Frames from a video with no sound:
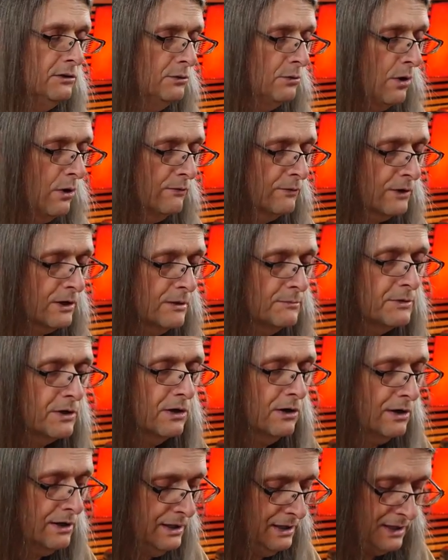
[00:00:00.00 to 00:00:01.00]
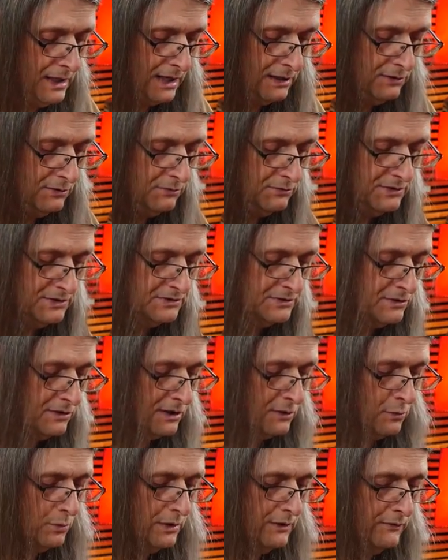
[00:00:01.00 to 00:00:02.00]
you overcome the Guardian and you
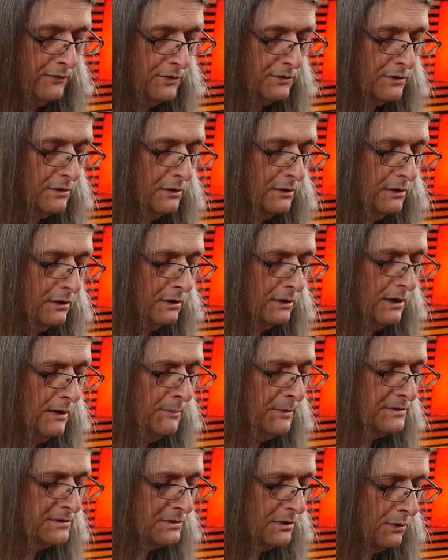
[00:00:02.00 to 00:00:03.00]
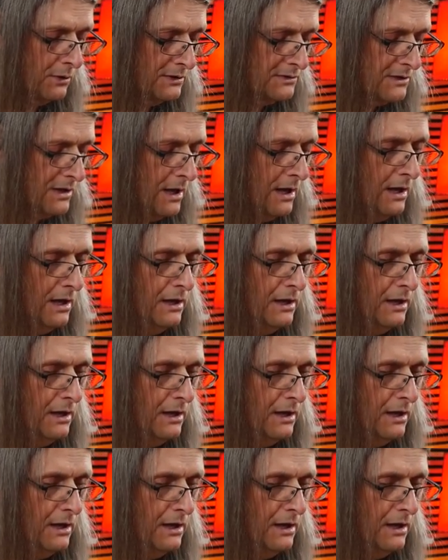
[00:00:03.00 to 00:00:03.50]
discard one of your compass tokens.